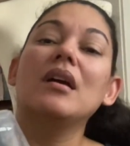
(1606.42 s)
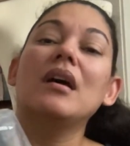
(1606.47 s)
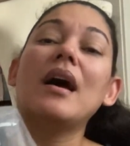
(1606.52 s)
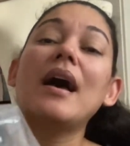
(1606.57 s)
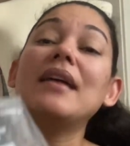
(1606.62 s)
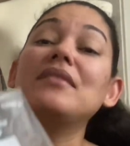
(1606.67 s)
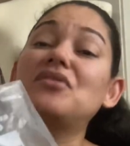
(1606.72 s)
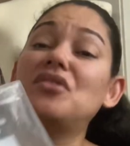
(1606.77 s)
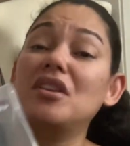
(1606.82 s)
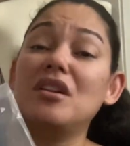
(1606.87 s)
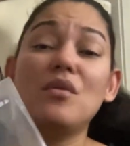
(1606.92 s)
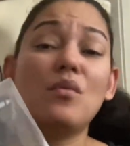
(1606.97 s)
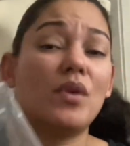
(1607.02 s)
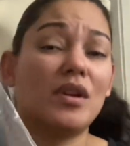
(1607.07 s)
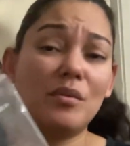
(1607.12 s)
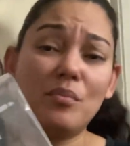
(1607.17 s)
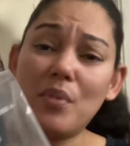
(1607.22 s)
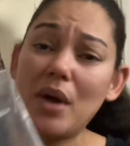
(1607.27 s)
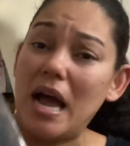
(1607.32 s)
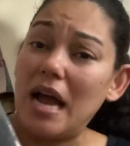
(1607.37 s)
i didn't
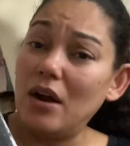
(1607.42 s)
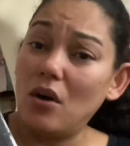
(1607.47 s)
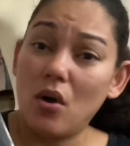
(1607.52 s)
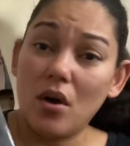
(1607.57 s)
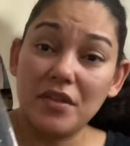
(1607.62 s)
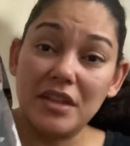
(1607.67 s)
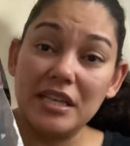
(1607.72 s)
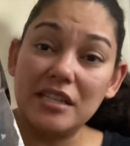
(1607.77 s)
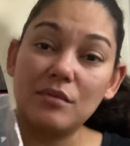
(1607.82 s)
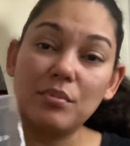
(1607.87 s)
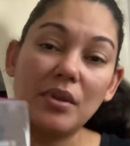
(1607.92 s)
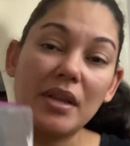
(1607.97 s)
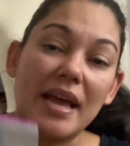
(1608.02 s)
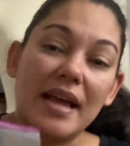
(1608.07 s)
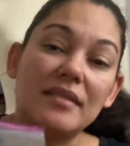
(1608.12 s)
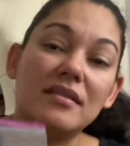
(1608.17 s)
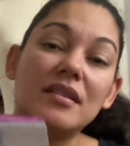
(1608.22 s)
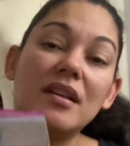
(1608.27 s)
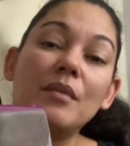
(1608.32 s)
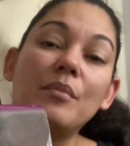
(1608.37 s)
want to buy all these
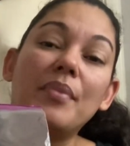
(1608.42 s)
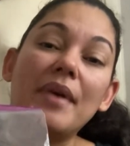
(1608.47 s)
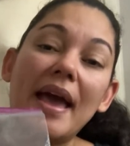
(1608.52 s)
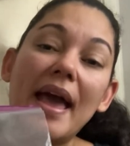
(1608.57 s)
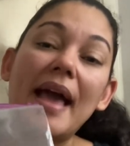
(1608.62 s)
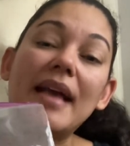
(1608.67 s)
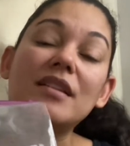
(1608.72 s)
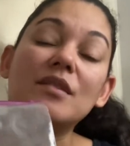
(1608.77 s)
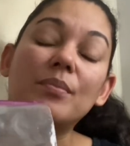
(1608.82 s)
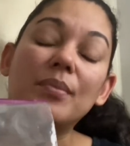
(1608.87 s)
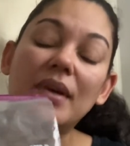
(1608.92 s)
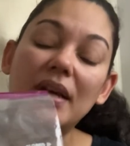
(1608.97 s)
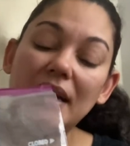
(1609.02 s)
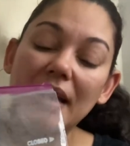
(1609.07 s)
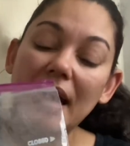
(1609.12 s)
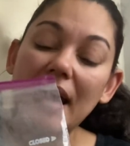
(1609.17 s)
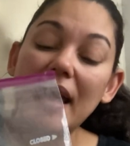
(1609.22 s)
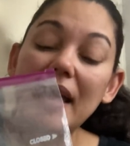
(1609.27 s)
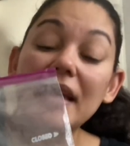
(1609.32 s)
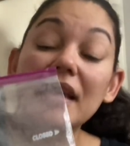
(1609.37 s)
plastic bags
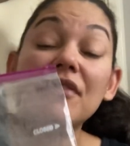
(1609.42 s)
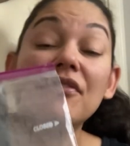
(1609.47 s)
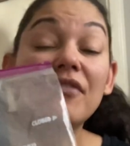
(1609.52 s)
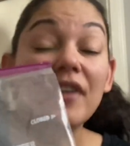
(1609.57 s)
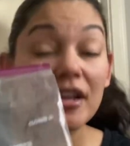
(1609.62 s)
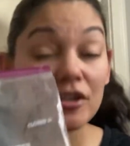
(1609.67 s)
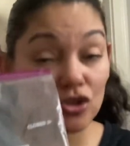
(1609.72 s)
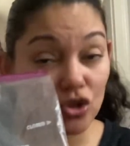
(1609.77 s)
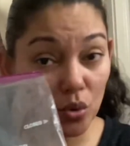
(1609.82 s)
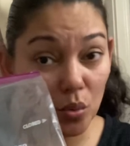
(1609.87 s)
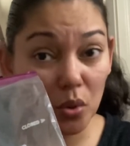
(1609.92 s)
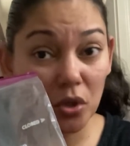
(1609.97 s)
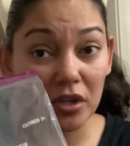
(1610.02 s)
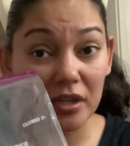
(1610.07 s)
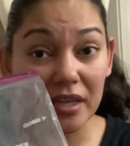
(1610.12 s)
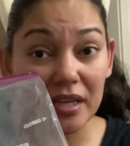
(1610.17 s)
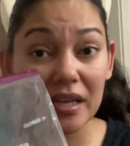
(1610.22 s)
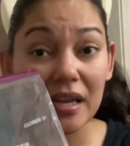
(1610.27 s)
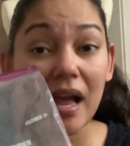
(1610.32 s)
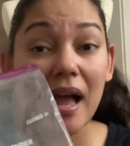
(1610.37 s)
but
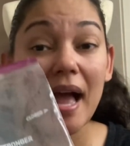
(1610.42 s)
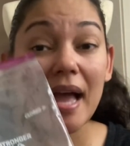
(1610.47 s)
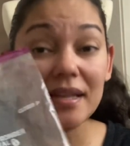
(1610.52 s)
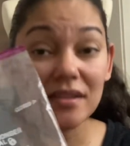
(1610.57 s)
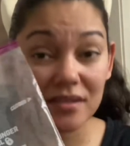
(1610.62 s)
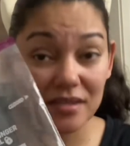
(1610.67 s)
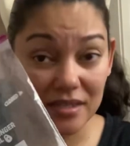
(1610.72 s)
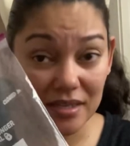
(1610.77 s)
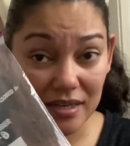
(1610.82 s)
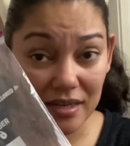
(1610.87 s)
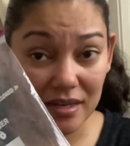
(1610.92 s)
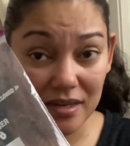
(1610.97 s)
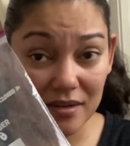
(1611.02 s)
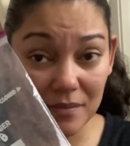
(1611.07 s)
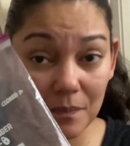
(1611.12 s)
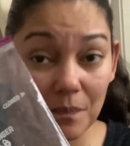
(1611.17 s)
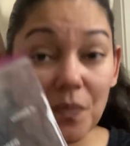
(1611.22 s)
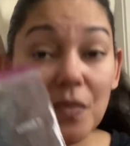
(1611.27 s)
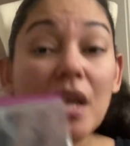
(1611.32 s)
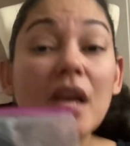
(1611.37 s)
eventually i did
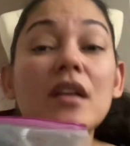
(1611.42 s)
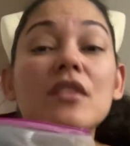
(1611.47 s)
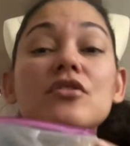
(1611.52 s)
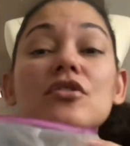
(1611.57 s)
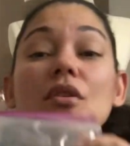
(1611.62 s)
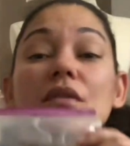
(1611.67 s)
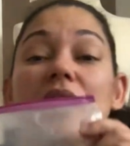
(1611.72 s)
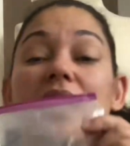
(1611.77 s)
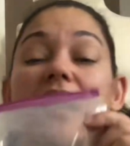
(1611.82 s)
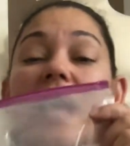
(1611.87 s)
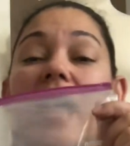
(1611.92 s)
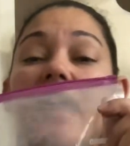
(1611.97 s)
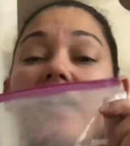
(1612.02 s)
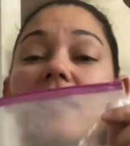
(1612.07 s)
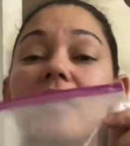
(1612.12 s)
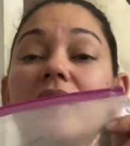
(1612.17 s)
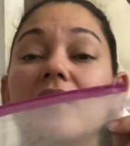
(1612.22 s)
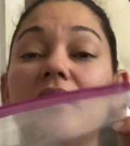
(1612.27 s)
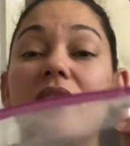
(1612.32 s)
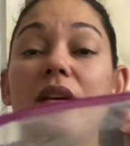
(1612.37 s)
so that I
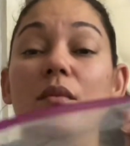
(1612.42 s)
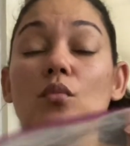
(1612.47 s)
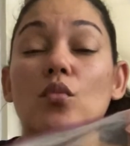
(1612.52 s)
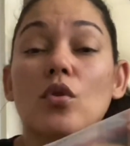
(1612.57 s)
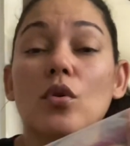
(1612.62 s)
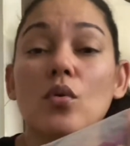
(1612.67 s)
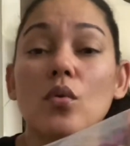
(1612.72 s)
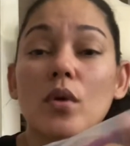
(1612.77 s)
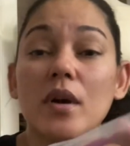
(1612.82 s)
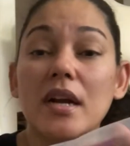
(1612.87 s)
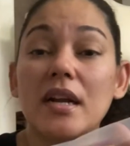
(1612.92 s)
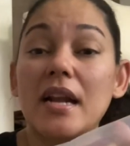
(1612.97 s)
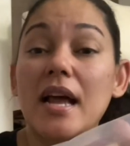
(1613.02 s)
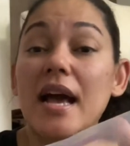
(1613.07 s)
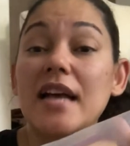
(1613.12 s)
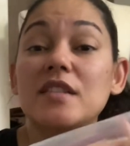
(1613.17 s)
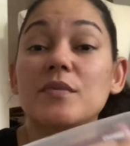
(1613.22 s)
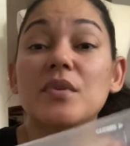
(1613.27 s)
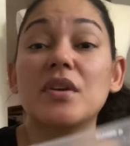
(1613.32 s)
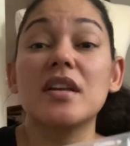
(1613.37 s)
could get more
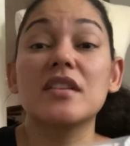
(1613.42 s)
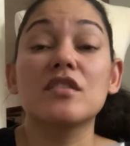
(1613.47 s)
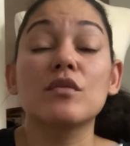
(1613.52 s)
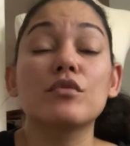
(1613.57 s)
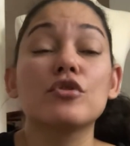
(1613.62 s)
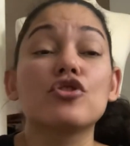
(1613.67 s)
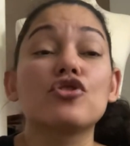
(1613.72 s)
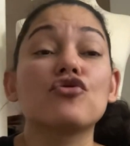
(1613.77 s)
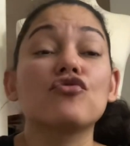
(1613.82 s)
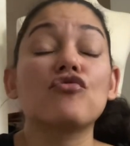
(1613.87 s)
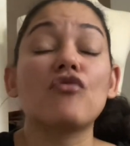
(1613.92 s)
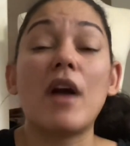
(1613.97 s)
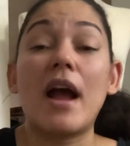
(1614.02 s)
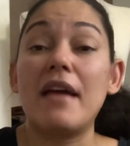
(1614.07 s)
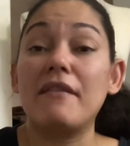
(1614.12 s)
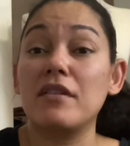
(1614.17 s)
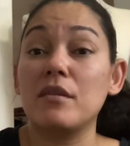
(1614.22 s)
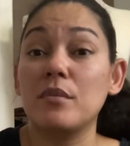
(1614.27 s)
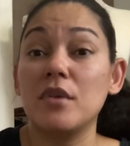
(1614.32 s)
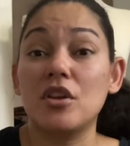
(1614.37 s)
organized because it was
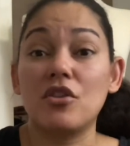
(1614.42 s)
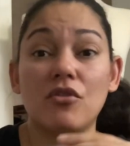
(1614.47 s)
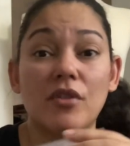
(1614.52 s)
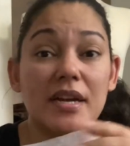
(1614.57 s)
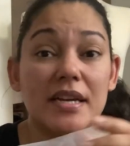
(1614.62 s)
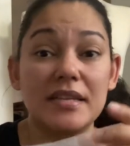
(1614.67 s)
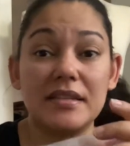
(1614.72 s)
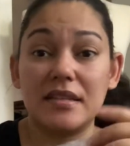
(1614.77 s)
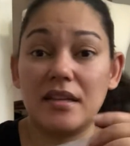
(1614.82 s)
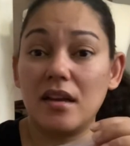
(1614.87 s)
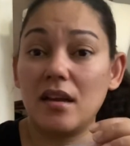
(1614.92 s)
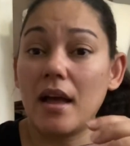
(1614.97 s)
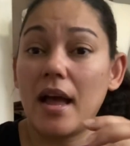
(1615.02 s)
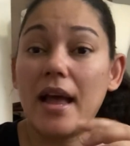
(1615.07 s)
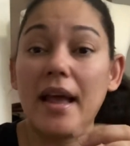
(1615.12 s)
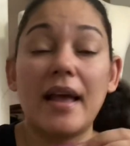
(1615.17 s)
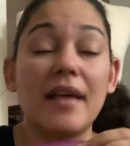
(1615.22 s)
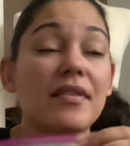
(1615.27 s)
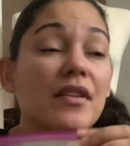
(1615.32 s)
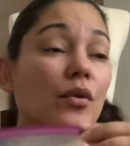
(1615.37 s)
driving me crazy.
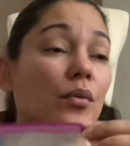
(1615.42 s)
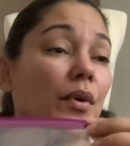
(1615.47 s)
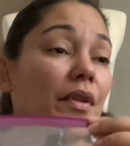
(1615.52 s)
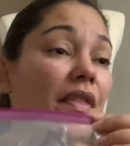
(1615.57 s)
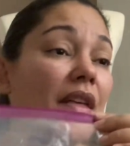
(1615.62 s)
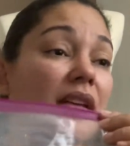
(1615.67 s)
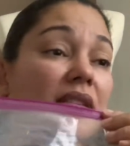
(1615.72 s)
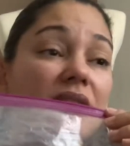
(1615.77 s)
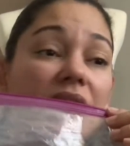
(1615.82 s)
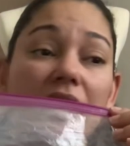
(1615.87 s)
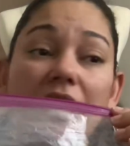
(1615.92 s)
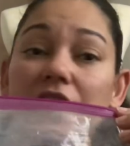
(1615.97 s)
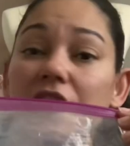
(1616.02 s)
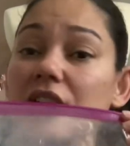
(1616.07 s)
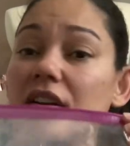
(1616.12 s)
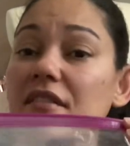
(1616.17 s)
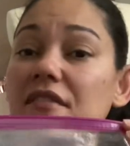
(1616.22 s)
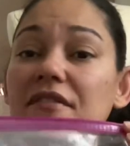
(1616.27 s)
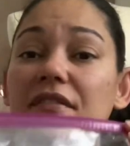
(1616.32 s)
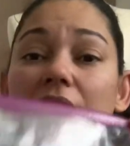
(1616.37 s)
I, there were things that I
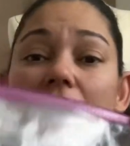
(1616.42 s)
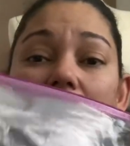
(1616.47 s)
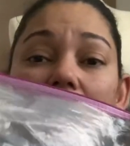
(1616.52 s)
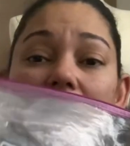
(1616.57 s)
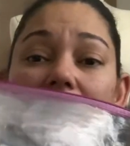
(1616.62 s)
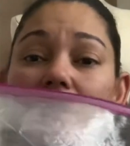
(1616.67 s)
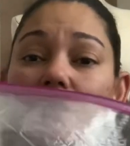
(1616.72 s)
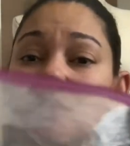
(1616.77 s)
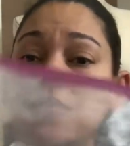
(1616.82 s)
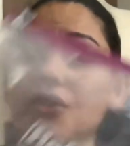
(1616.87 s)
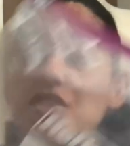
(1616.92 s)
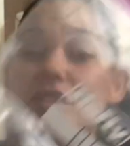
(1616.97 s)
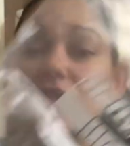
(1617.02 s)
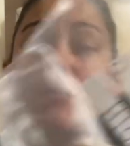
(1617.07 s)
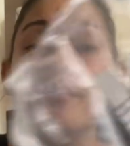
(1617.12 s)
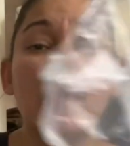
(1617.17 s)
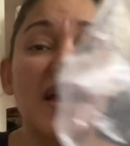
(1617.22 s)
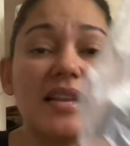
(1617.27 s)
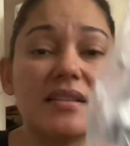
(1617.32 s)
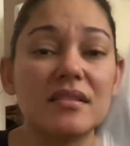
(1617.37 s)
couldn't find. It was just
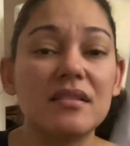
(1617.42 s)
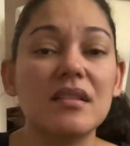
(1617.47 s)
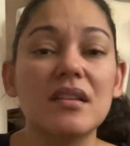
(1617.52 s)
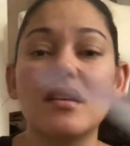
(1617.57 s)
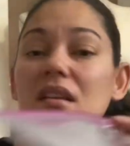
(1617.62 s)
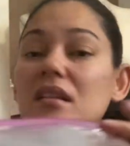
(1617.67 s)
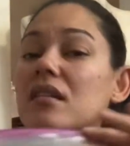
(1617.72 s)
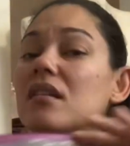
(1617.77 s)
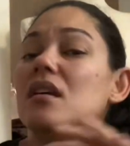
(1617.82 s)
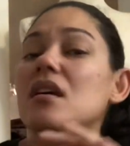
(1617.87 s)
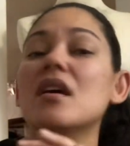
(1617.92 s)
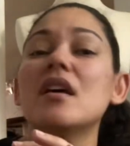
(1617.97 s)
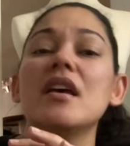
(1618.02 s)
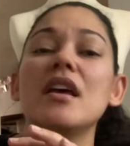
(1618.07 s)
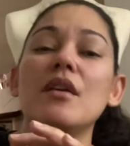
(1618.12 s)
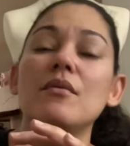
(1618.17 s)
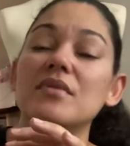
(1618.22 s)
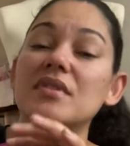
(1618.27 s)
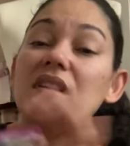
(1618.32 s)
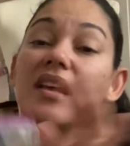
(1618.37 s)
messy.
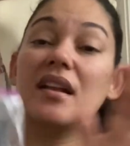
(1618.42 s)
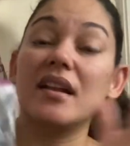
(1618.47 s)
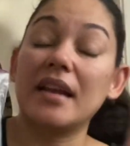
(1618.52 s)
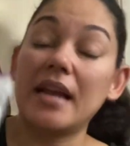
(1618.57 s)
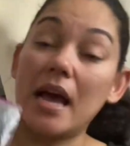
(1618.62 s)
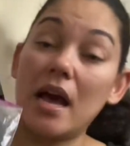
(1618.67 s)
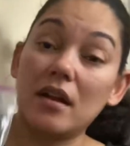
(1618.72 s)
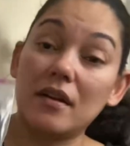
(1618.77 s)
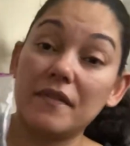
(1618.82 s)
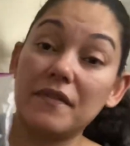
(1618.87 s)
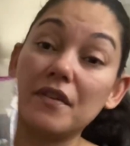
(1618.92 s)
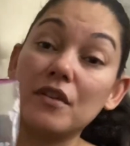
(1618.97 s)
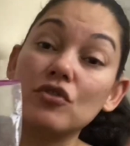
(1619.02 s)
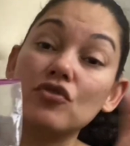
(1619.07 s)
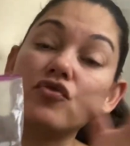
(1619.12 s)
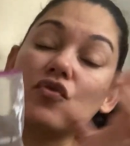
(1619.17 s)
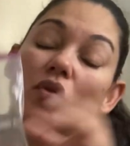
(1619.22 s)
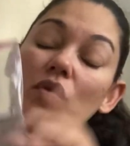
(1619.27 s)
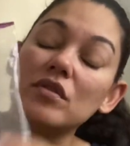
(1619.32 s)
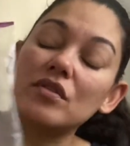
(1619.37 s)
It was getting out of
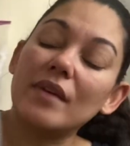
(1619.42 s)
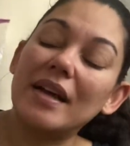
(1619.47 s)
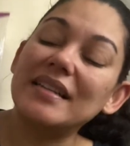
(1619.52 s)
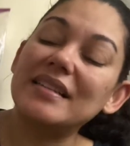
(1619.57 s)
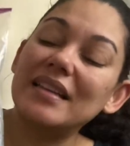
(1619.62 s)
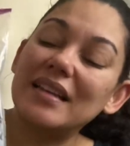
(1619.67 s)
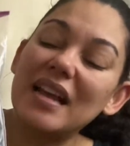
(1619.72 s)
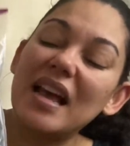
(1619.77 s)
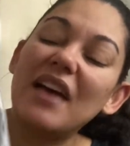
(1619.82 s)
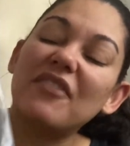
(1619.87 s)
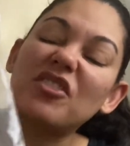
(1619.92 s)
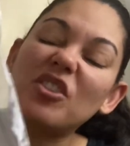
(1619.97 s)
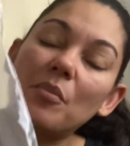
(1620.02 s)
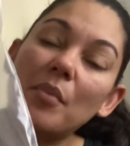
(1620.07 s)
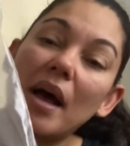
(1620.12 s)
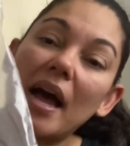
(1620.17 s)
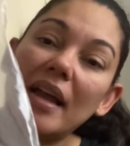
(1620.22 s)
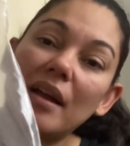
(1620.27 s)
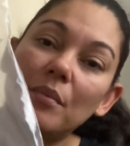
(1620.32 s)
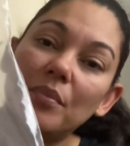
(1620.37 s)
control. So I did have to
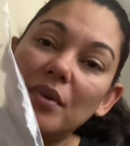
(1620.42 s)
buy a